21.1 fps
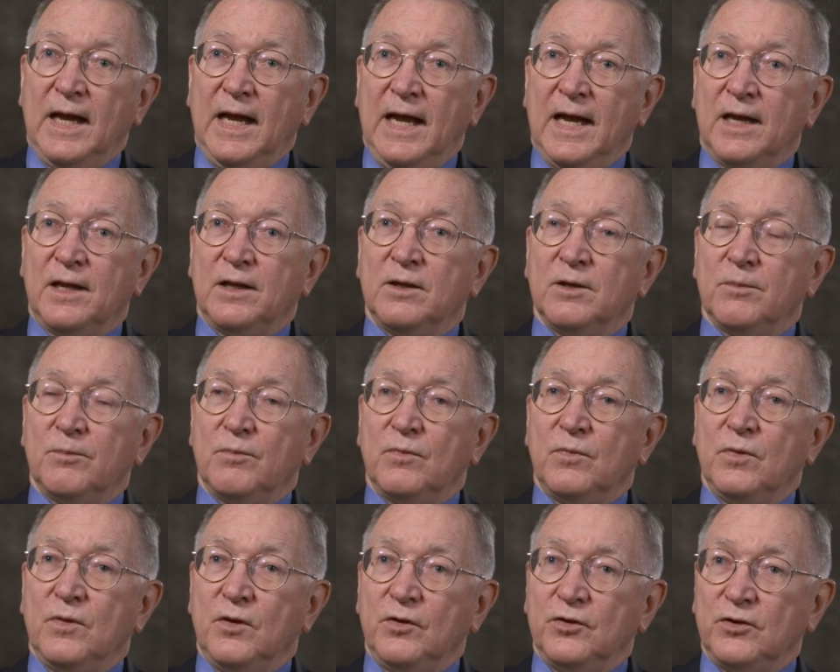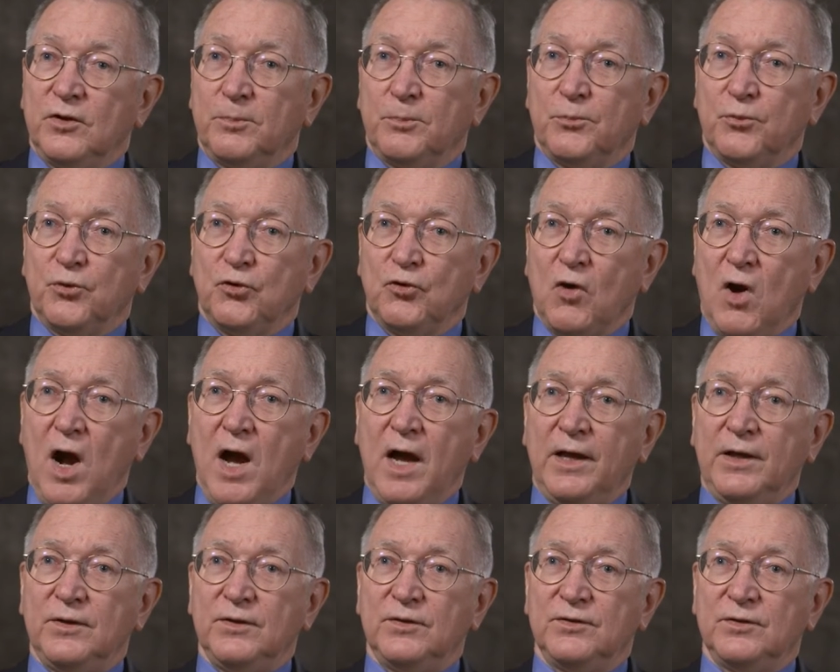And the
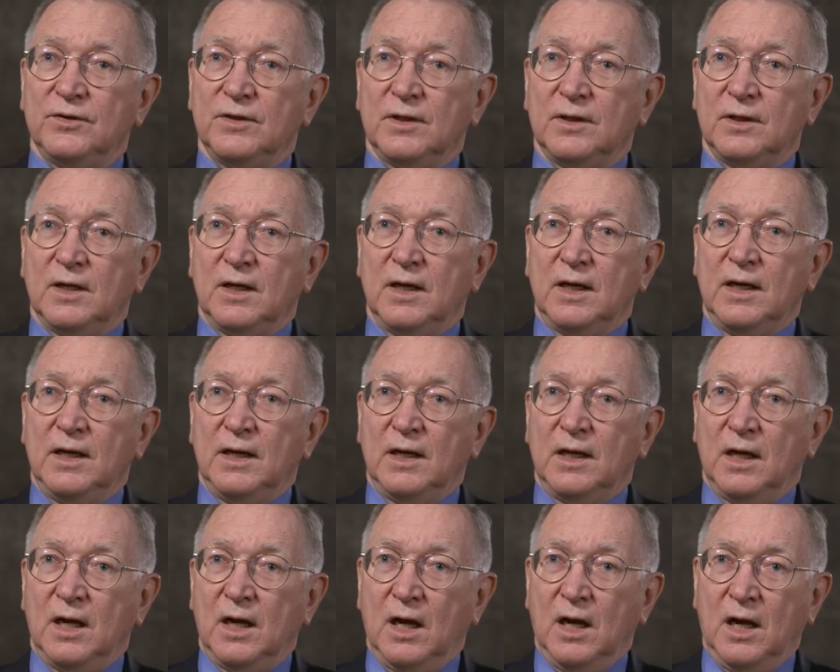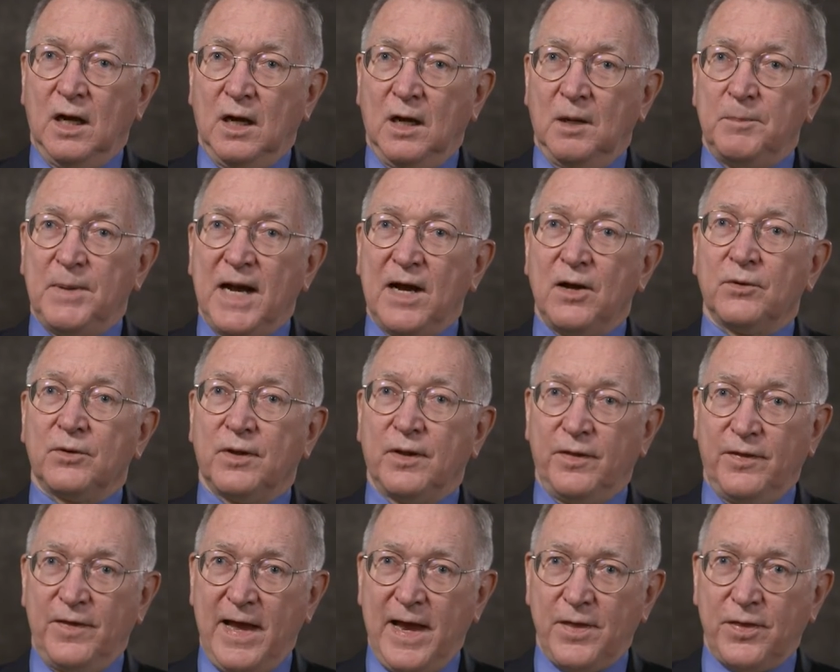surprise about
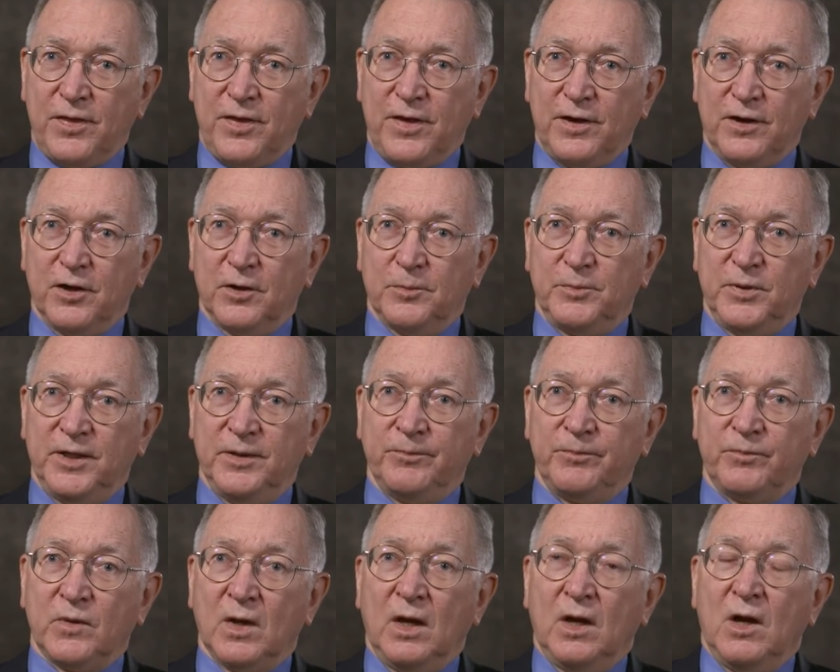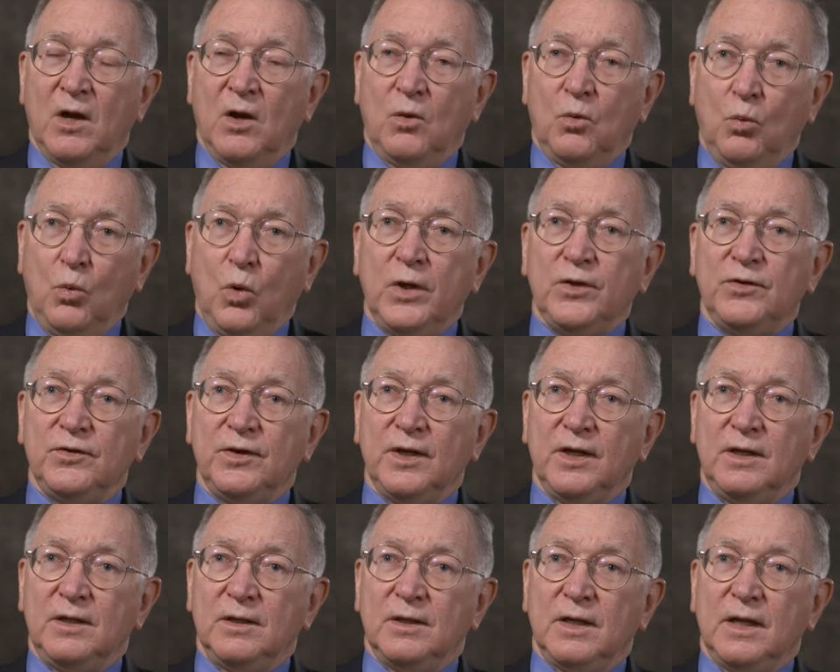that therapy was
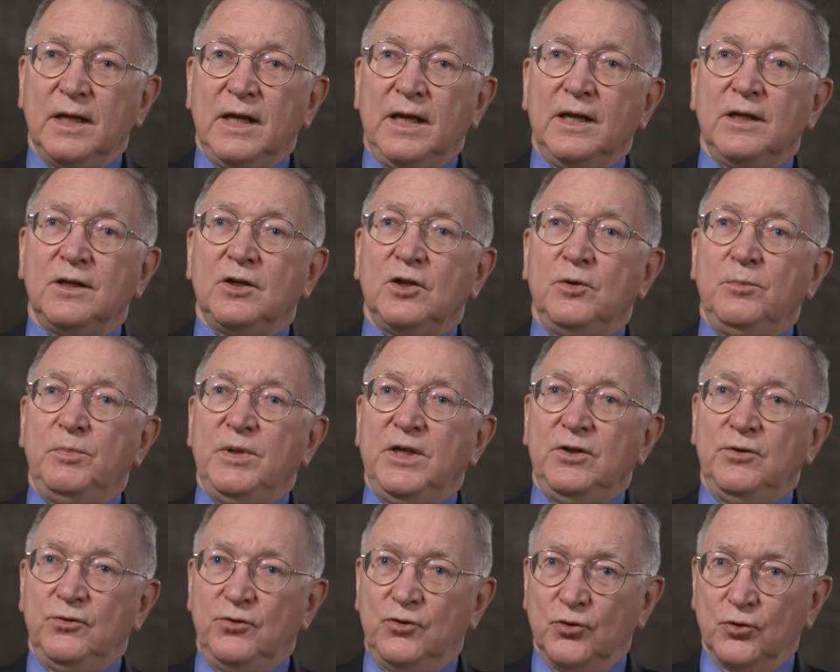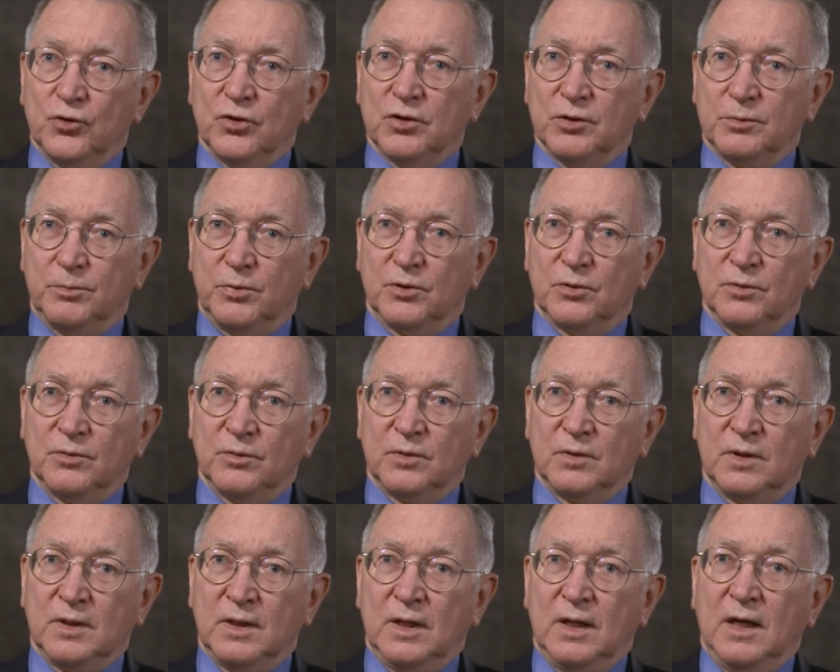that it could be durable.
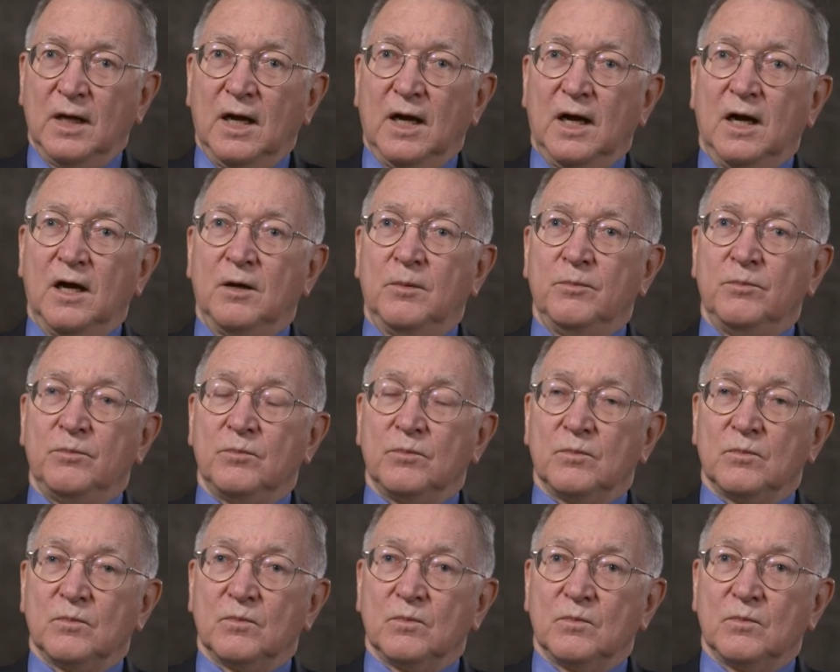Um,